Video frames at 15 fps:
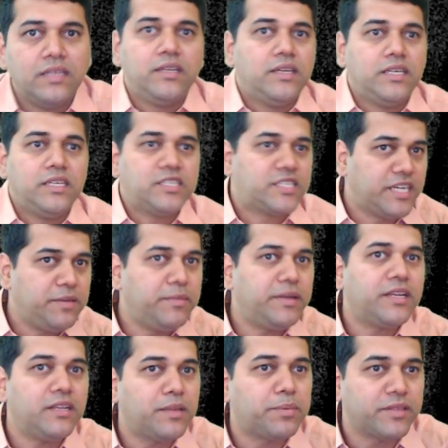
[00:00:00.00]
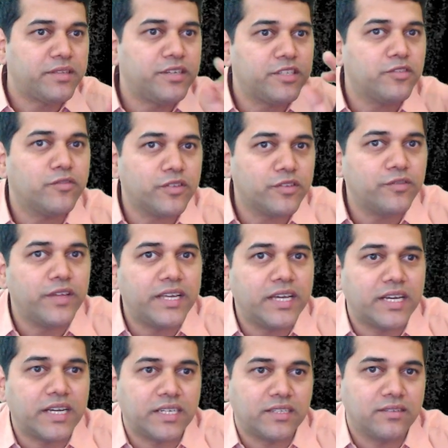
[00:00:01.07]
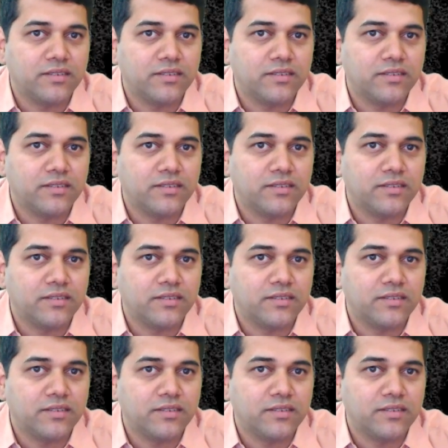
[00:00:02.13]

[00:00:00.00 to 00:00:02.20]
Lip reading: In study material, the presentation was very correct.